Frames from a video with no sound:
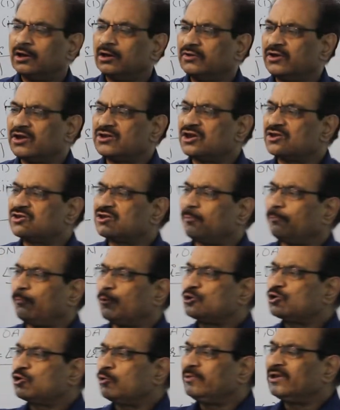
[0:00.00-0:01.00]
This is
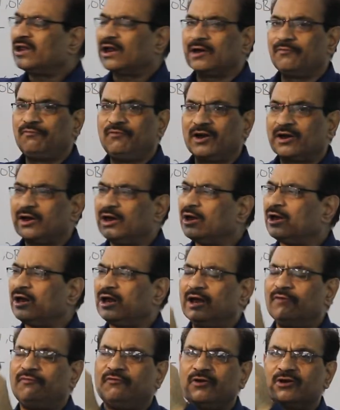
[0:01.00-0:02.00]
supposed to be the
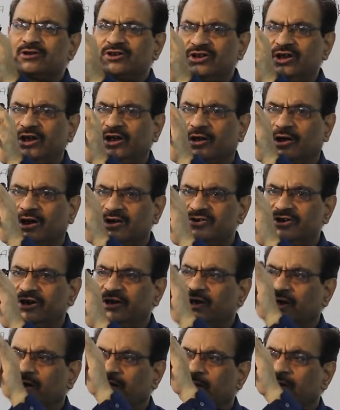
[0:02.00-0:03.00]
reflecting.
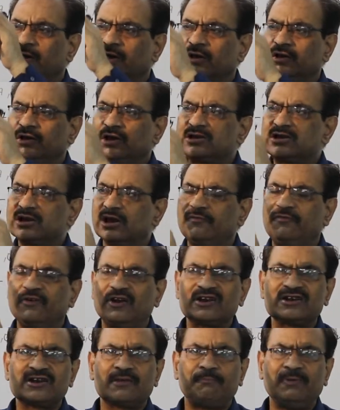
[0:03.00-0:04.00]
Consider this. If
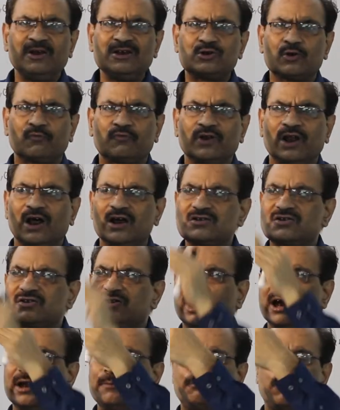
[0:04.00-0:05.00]
it is a piece of
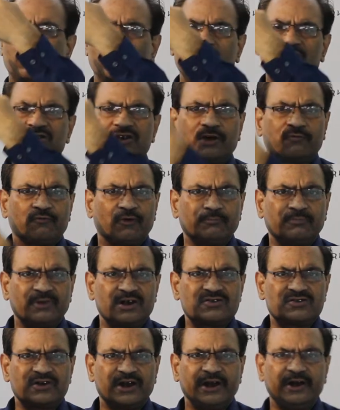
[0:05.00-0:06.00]
glass, I polish it from
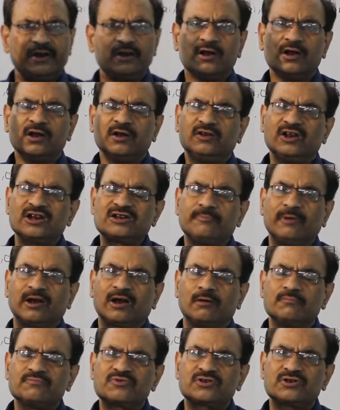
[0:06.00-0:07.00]
this side. This
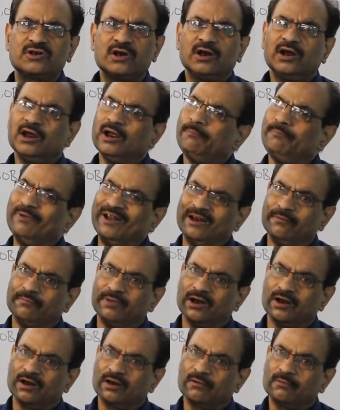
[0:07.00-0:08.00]
becomes a plane
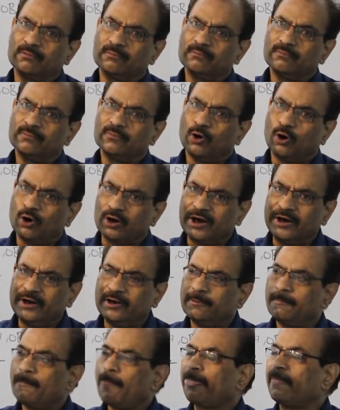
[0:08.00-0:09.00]
mirror. All
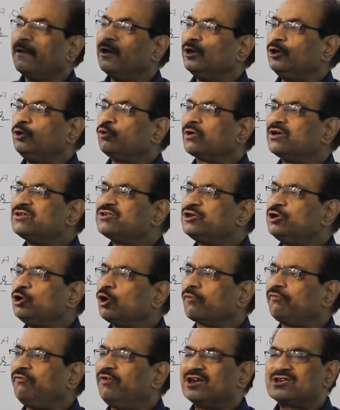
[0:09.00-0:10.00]
right. You can see
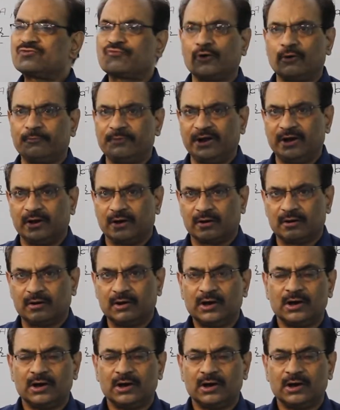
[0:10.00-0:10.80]
your face from here.